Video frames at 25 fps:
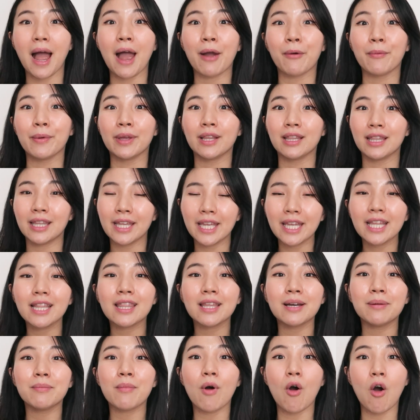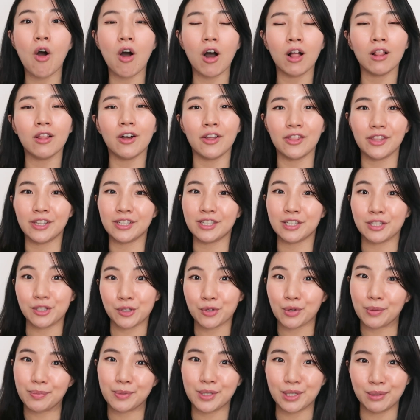I will link them all on the
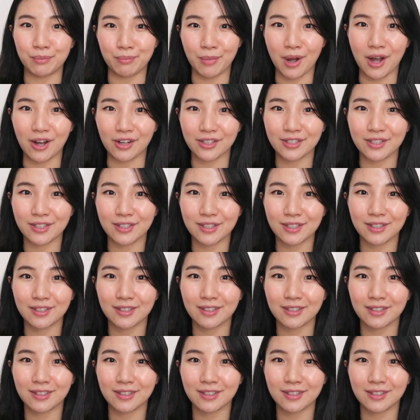description box.